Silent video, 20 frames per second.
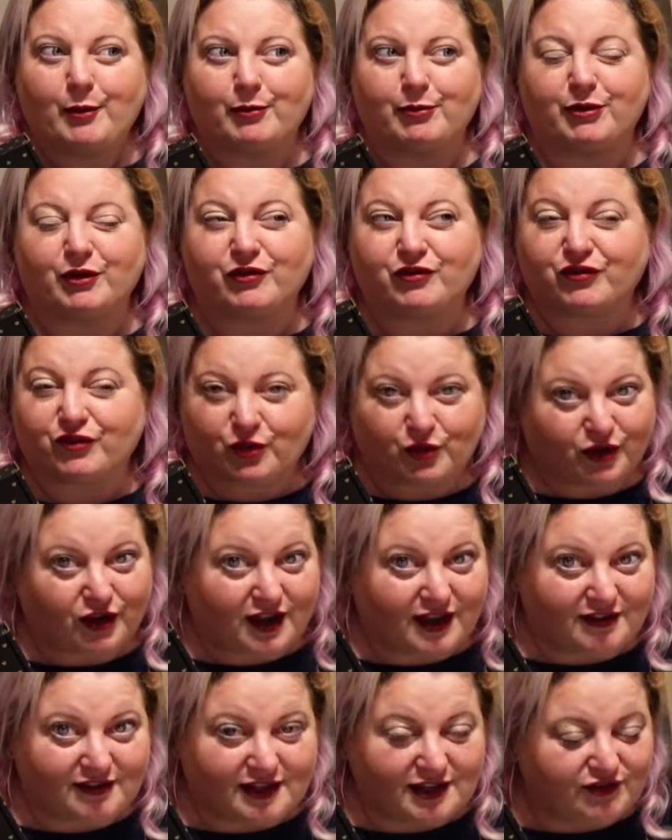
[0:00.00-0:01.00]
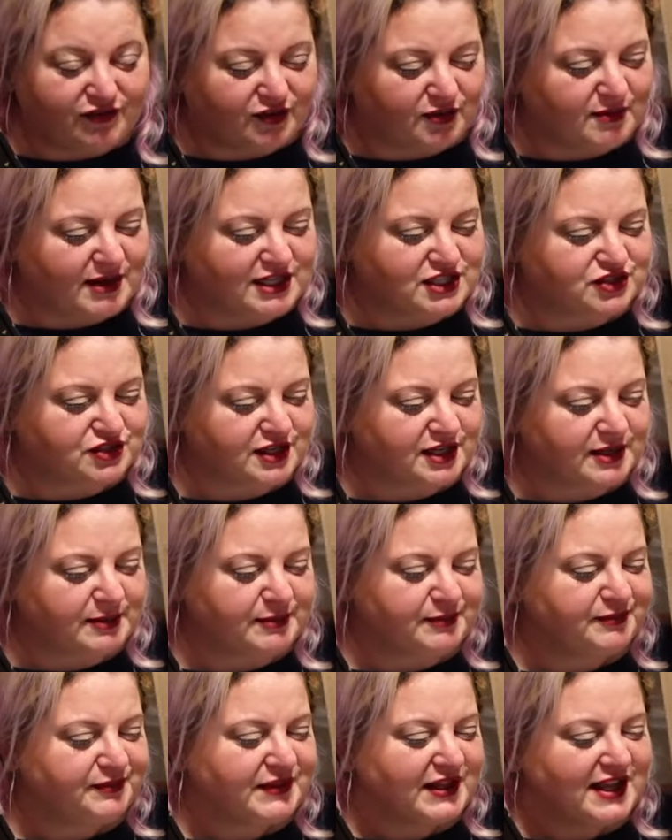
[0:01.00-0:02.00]
before I leave for my trip.
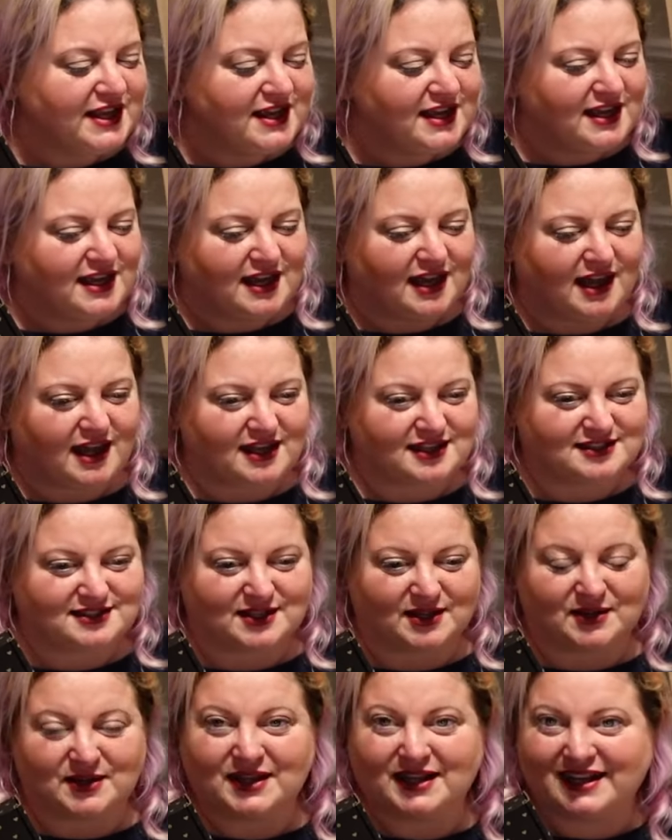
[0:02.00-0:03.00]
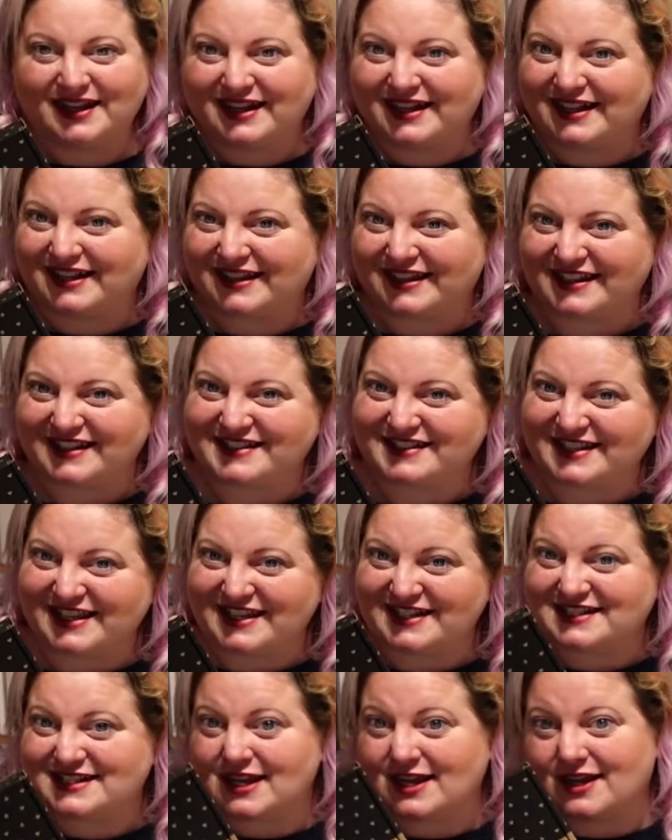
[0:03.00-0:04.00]
So let's
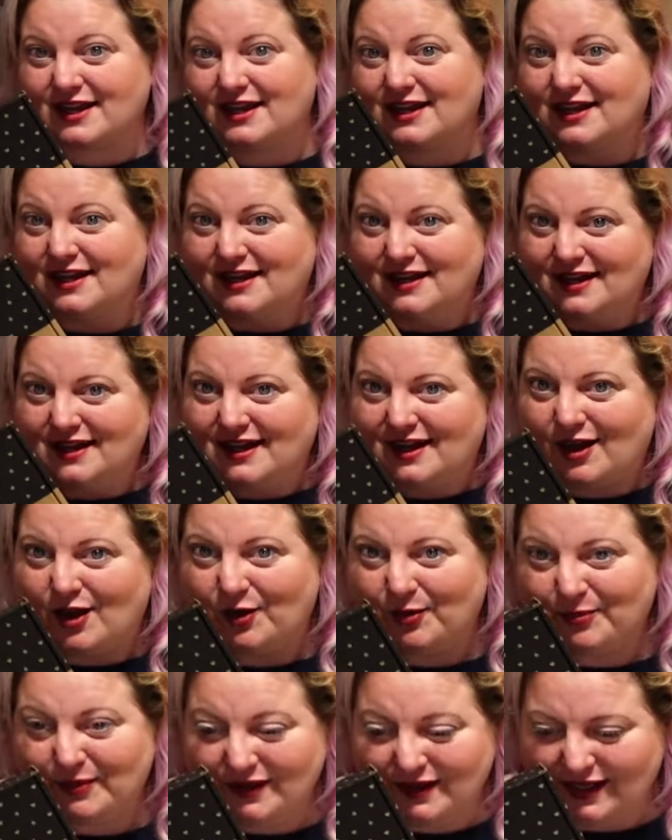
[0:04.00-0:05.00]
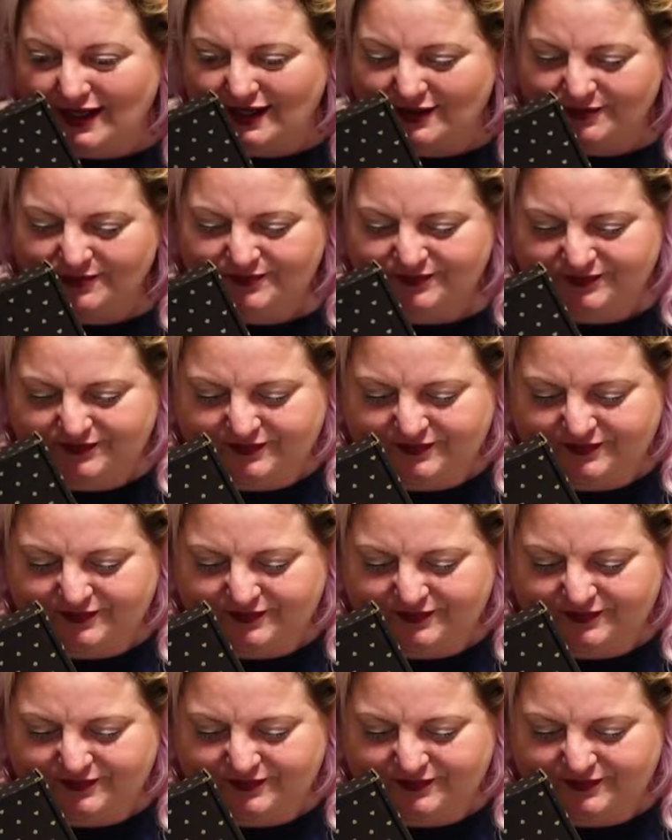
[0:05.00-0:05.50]
get to opening.